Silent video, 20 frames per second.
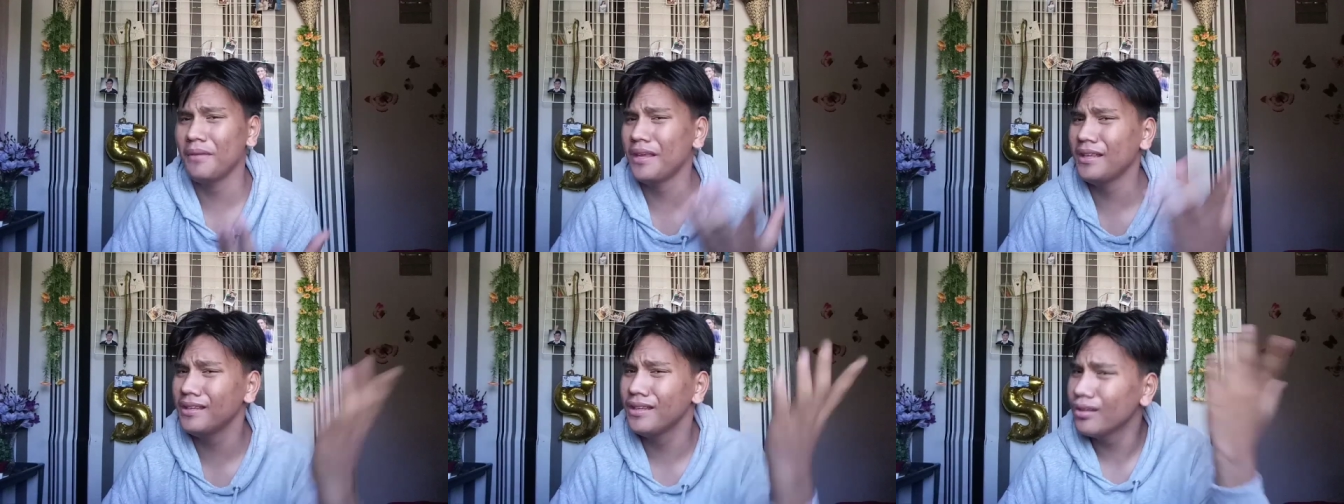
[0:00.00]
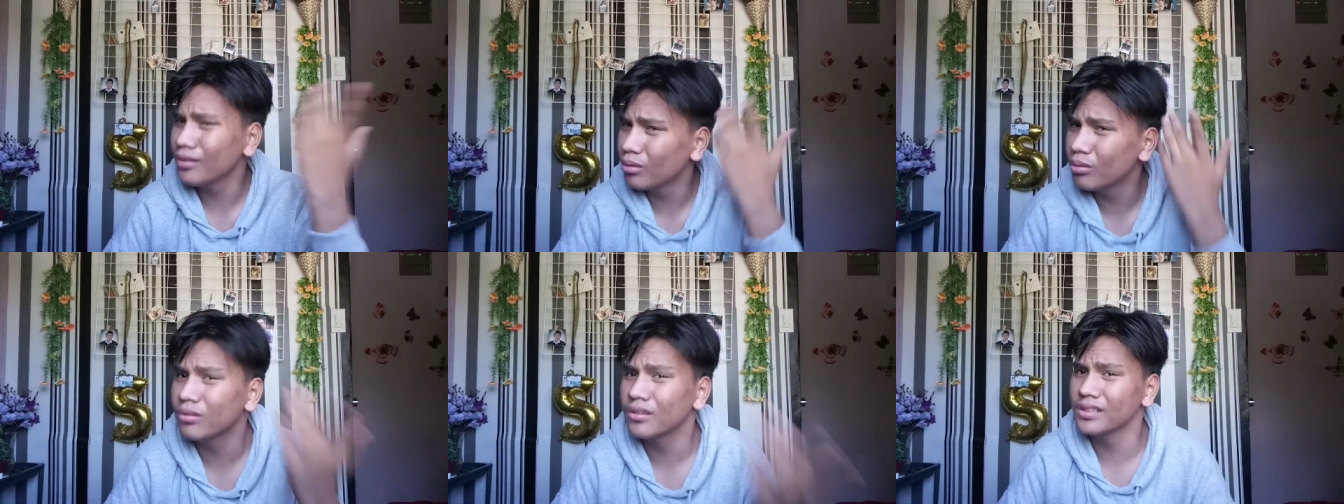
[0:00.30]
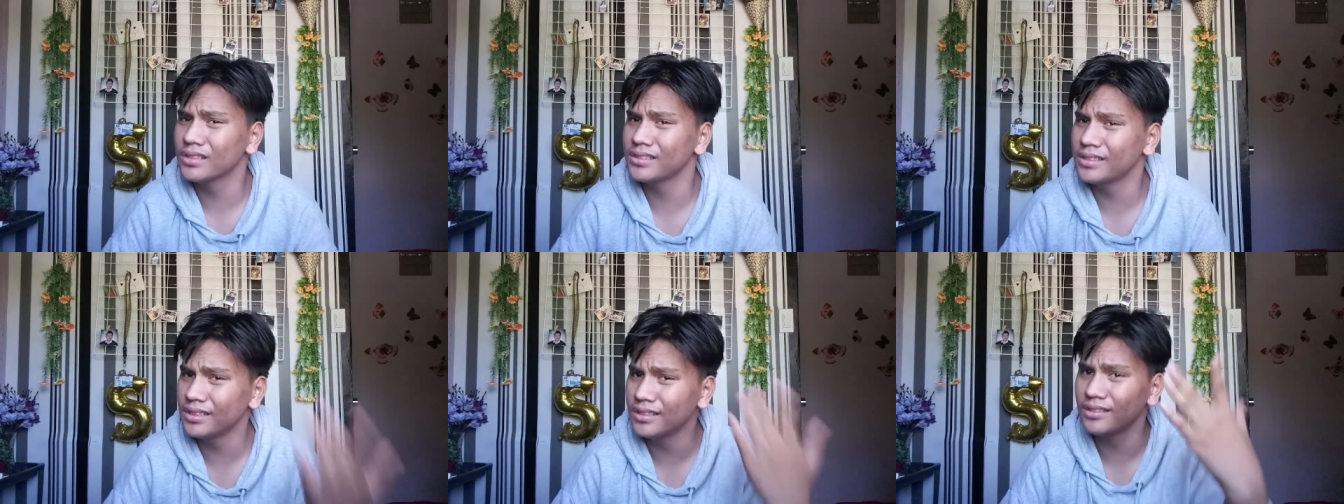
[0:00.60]
Any
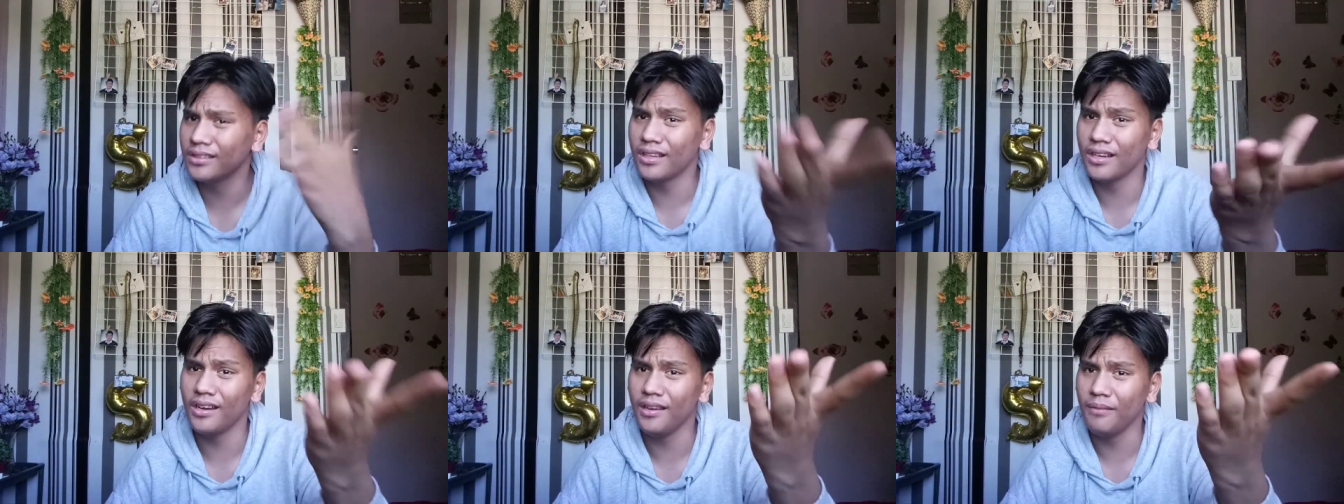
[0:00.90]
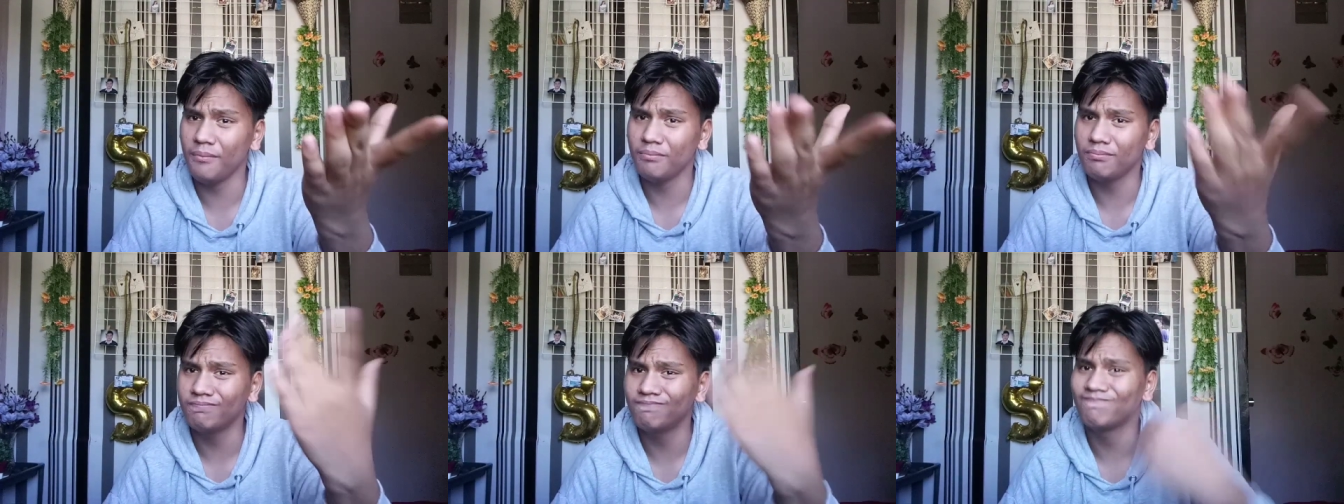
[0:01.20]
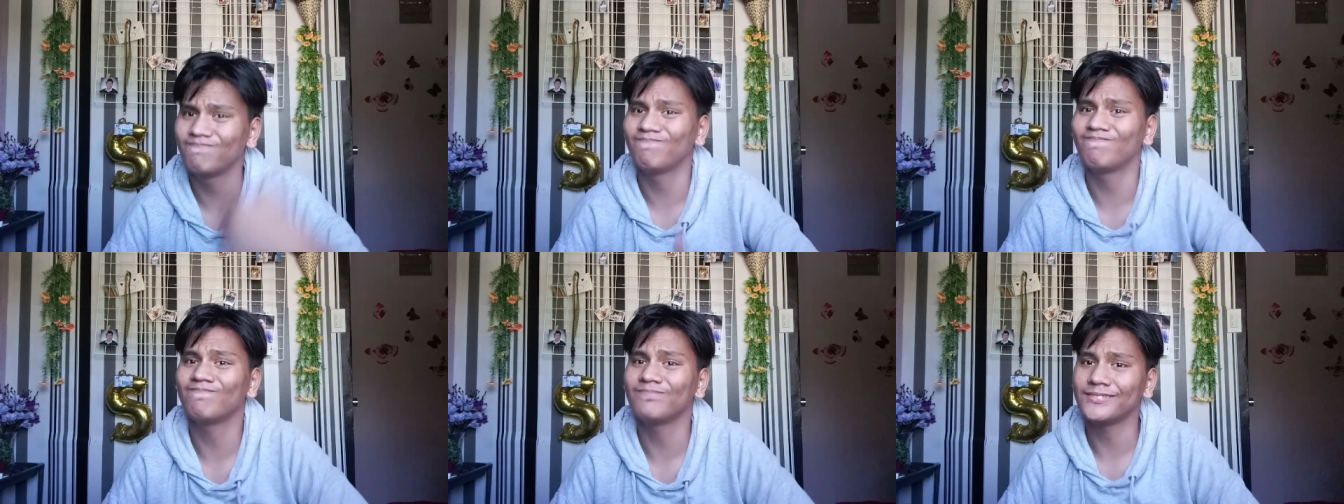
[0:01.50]
cookies and cream.
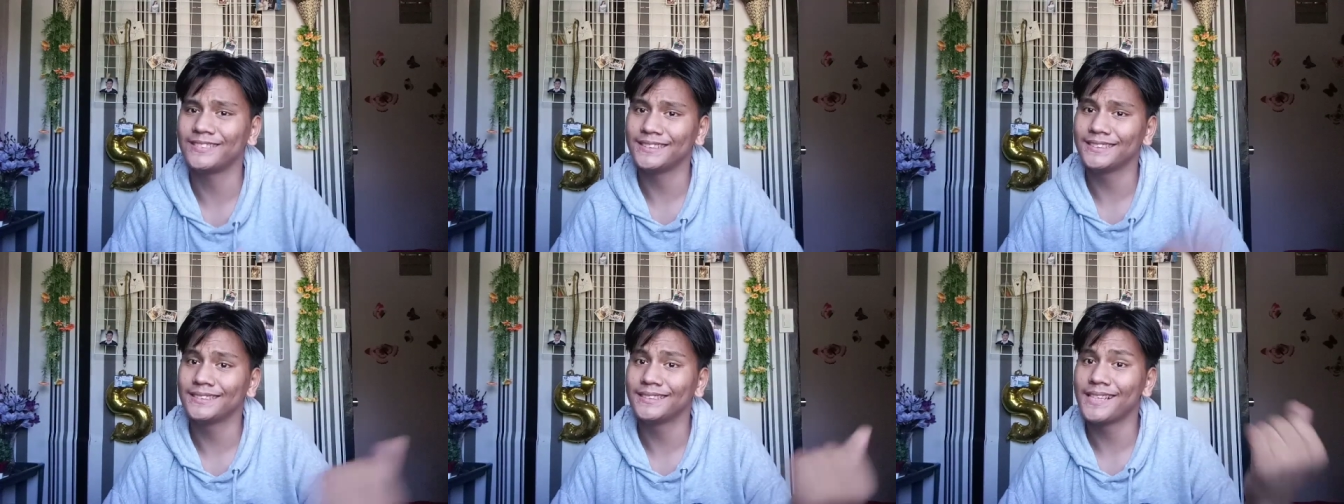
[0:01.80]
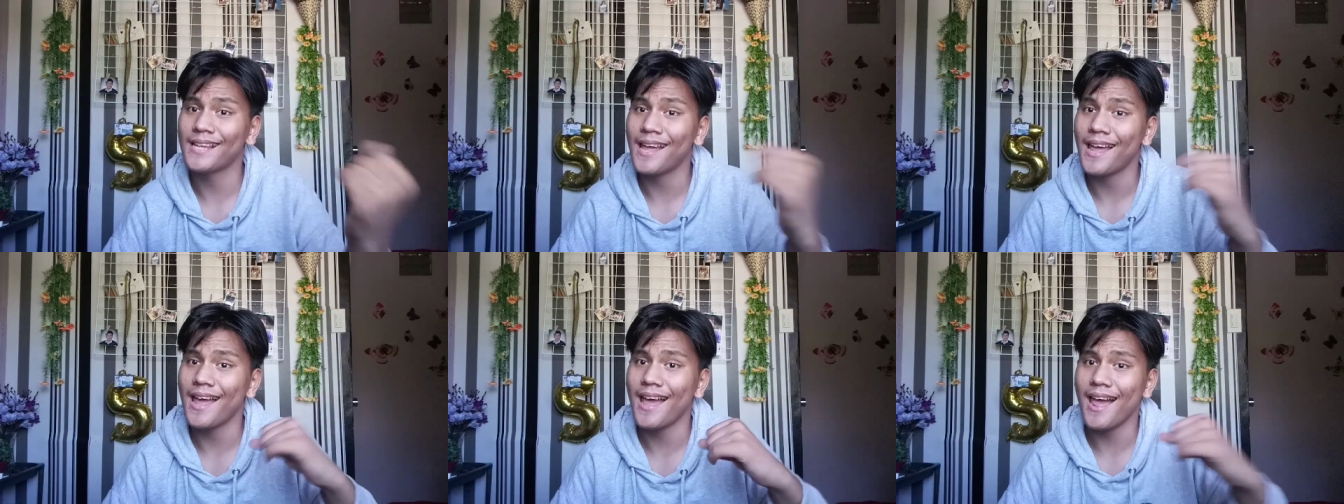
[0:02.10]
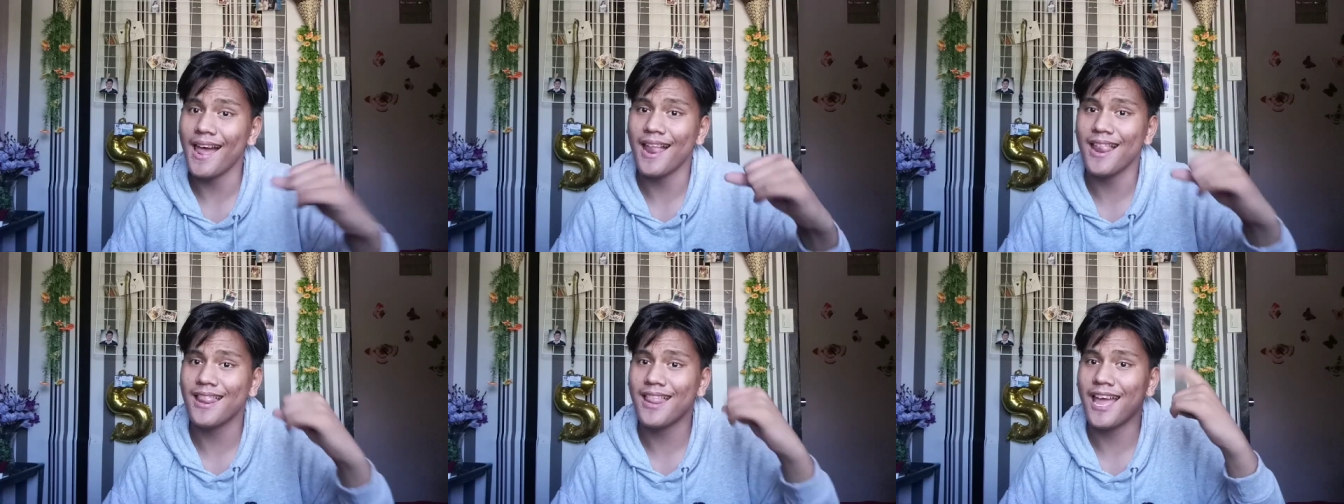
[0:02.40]

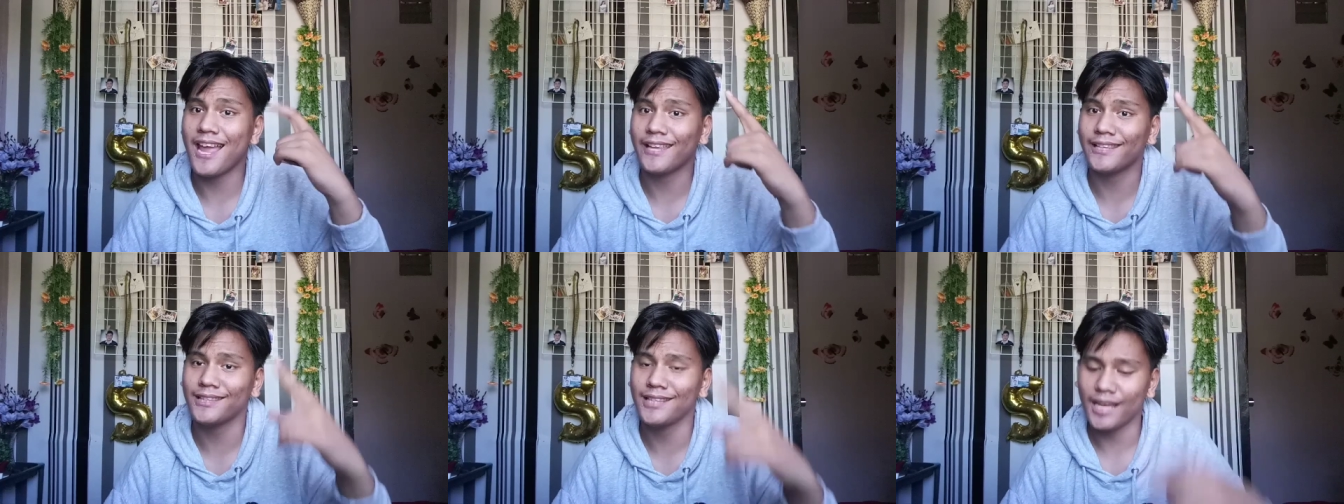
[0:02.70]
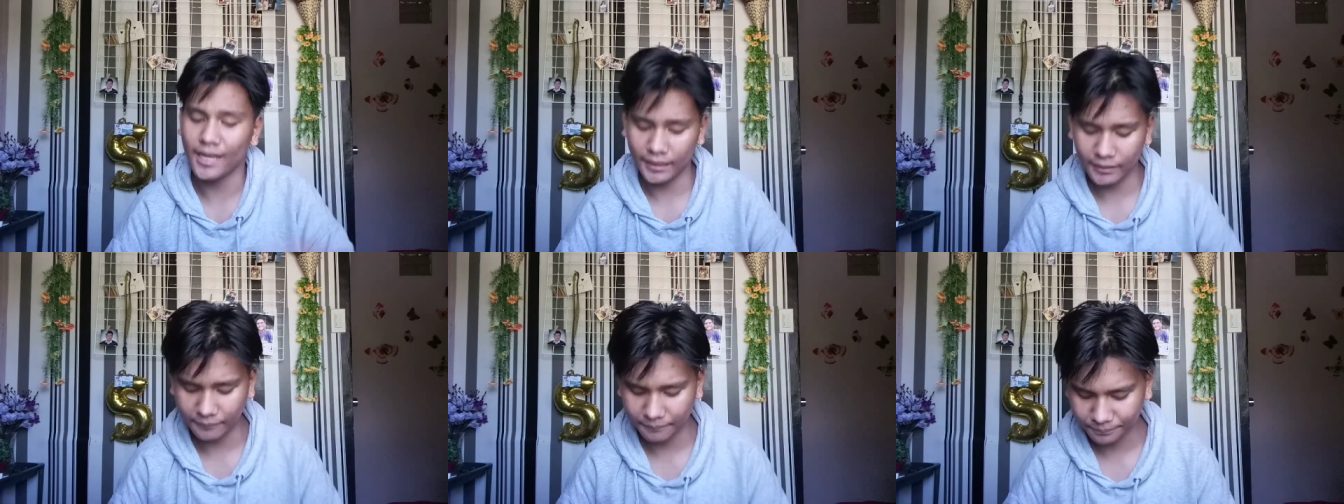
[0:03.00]
I like that.